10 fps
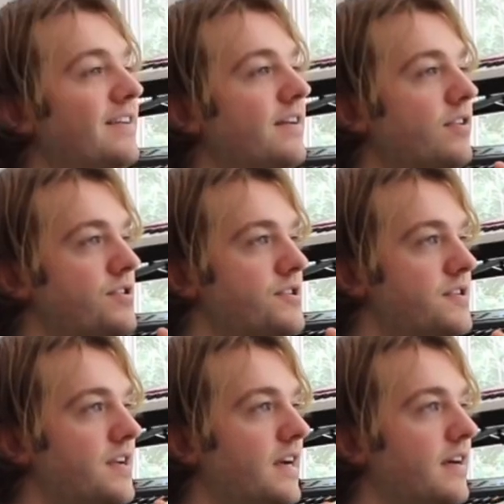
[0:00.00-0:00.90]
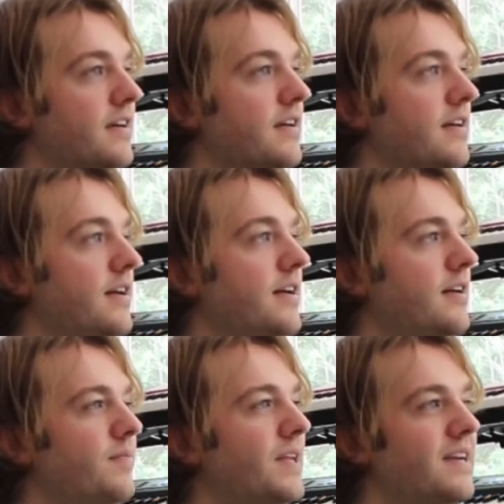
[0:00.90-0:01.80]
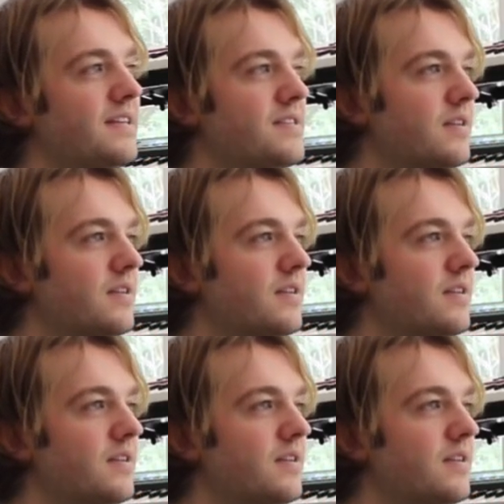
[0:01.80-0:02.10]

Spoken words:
another snare that hits a